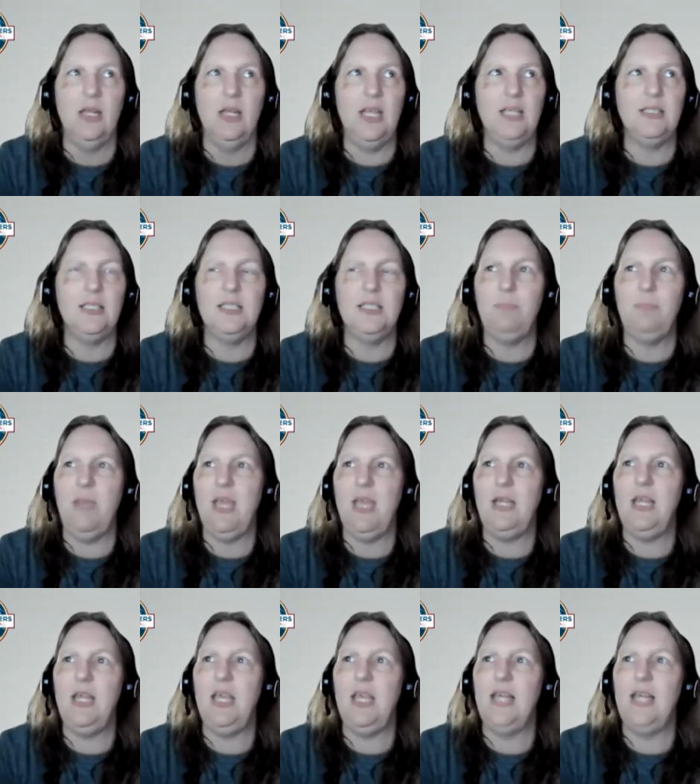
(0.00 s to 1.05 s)
Lance has
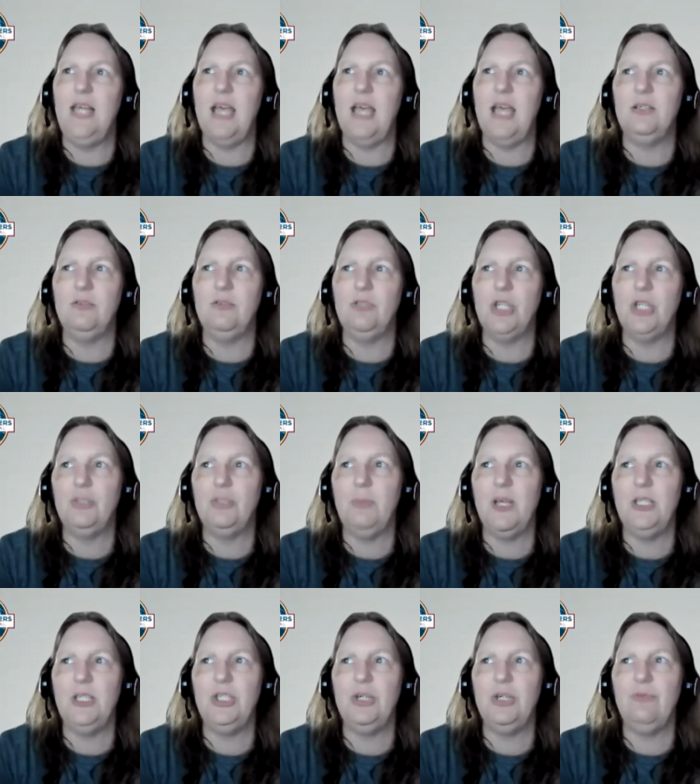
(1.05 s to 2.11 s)
been an active
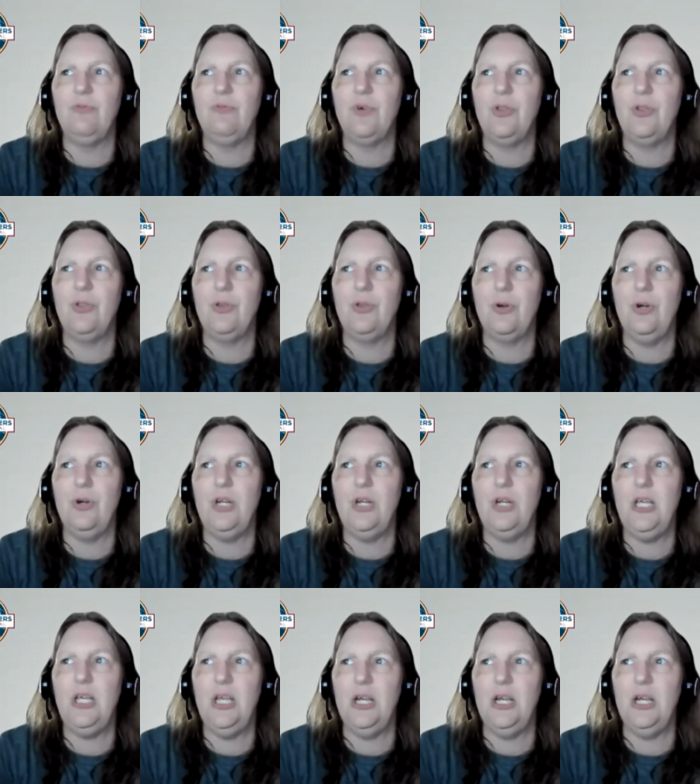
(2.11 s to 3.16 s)
Toastmaster for 30
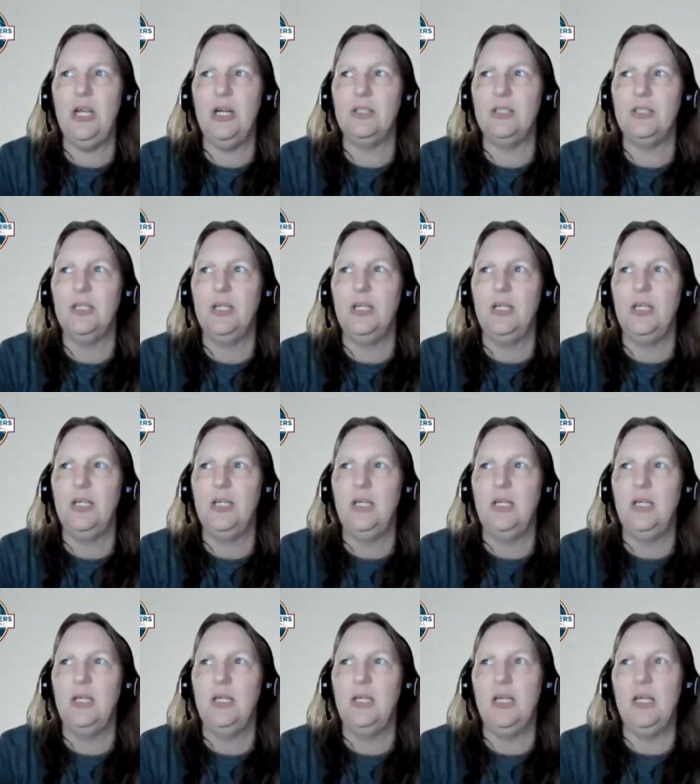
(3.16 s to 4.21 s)
years,
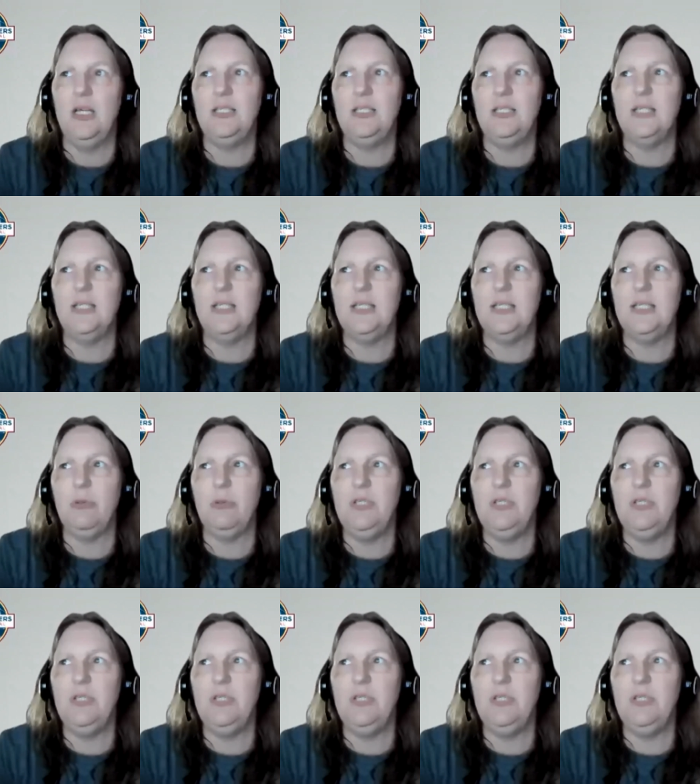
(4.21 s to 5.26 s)
is a double
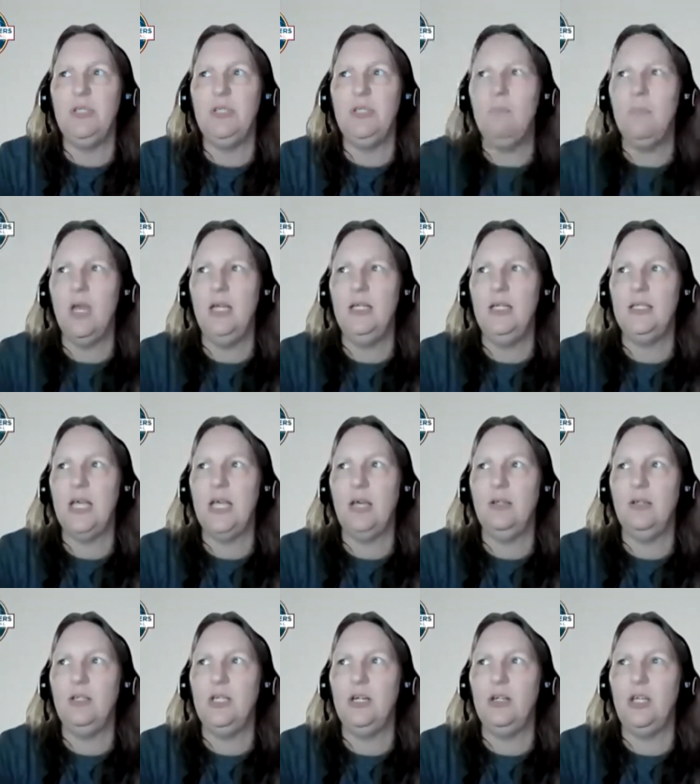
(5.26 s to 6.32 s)
DTM, and has
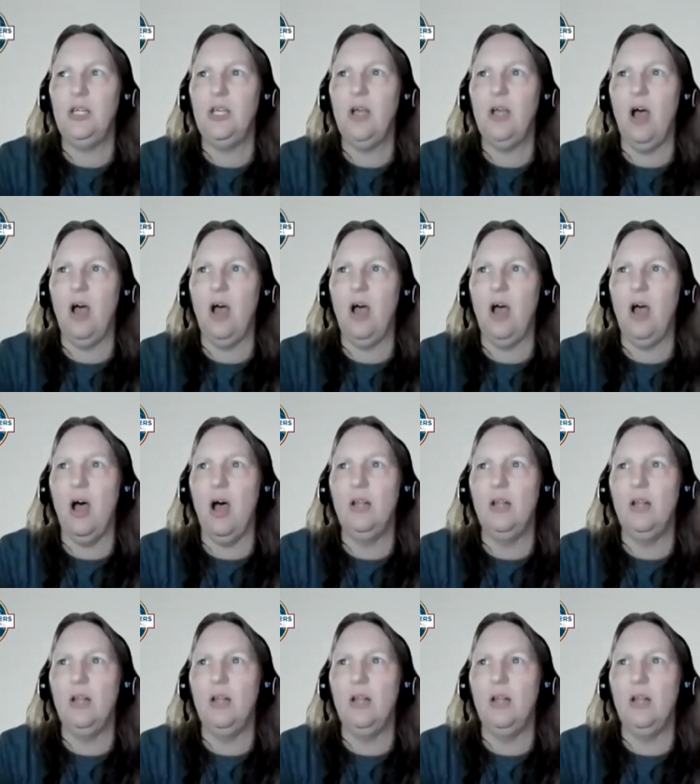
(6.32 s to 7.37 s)
held nearly all of
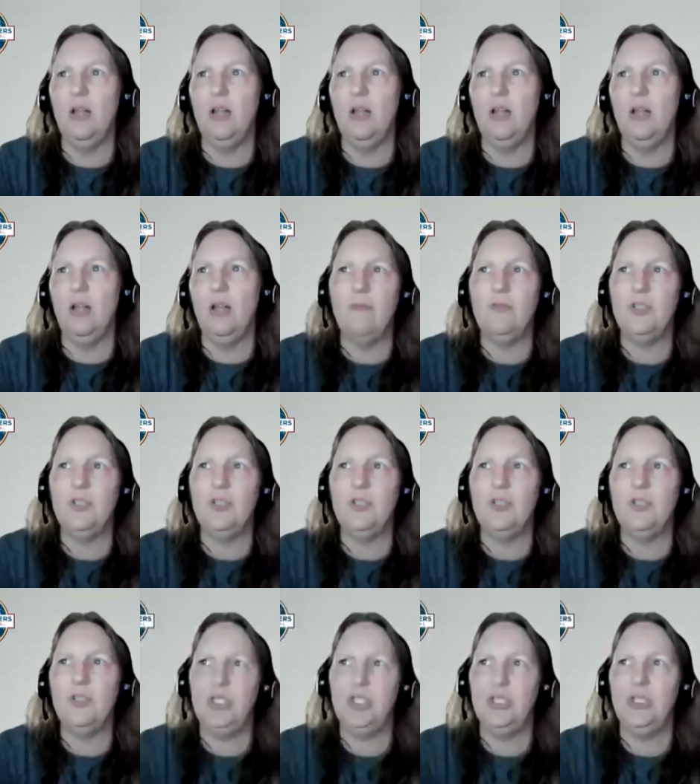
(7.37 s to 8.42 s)
the club officer
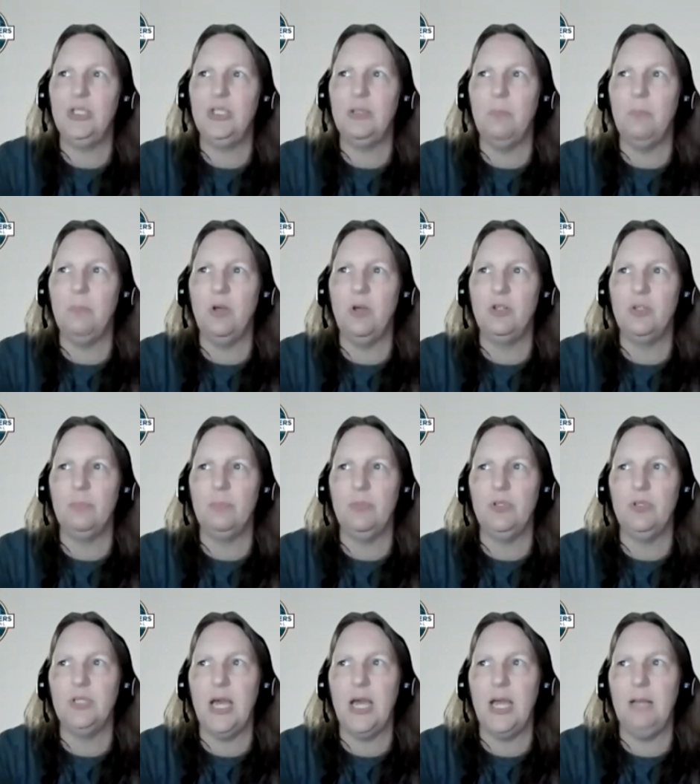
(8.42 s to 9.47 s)
positions
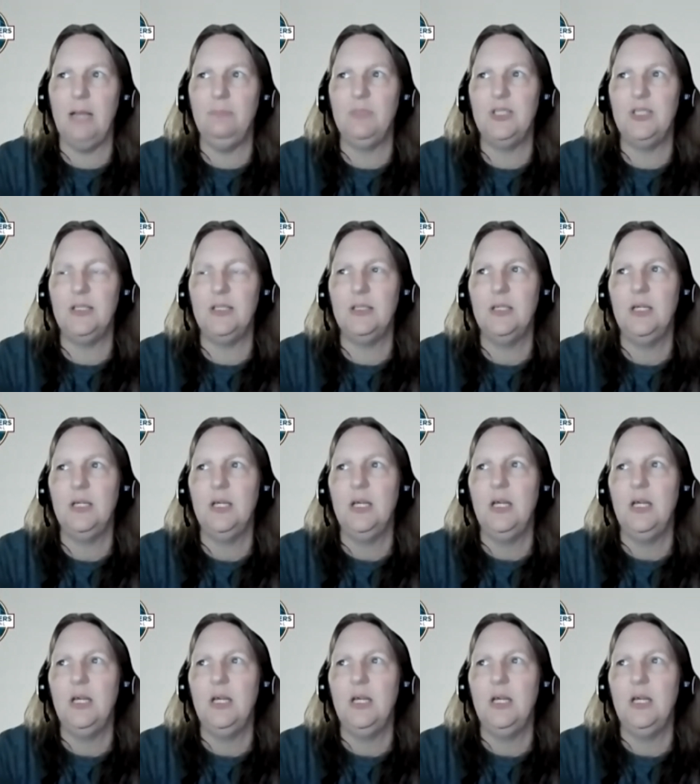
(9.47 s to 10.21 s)
multiple times.